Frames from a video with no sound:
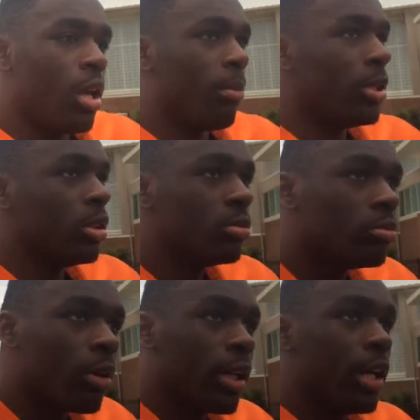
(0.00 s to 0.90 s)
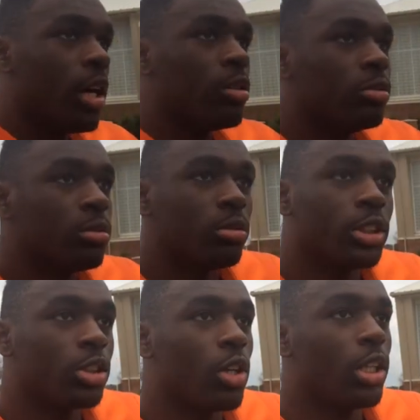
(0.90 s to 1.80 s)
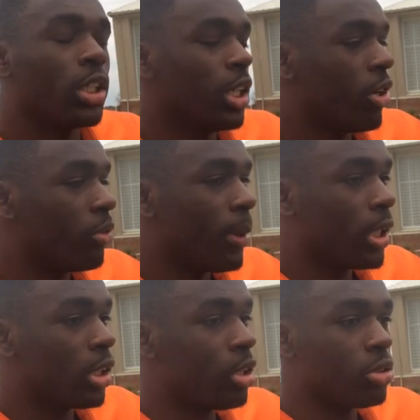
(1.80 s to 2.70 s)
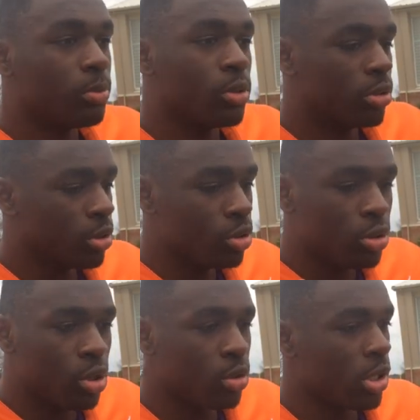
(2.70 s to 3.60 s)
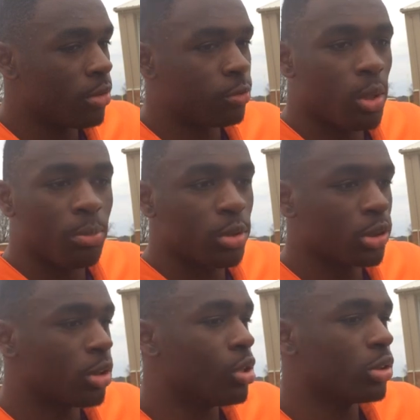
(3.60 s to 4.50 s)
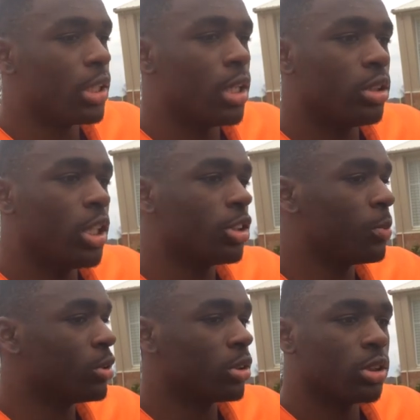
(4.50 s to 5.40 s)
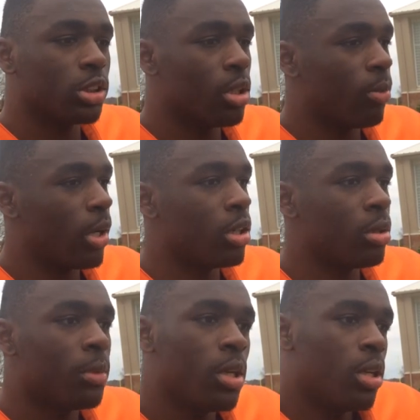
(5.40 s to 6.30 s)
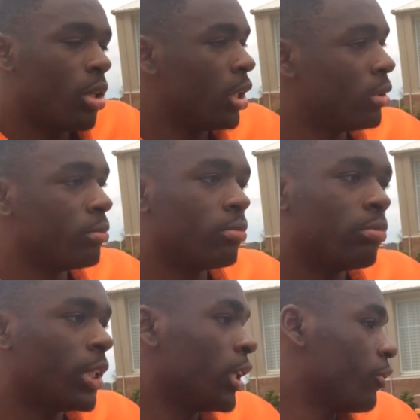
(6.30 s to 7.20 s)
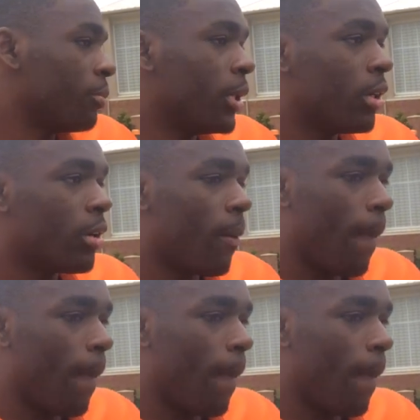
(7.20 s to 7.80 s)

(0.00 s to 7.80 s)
I mean, right now, just trying to get everybody comfortable. So, you know, if one person goes down, the next person can step right up and take it from there.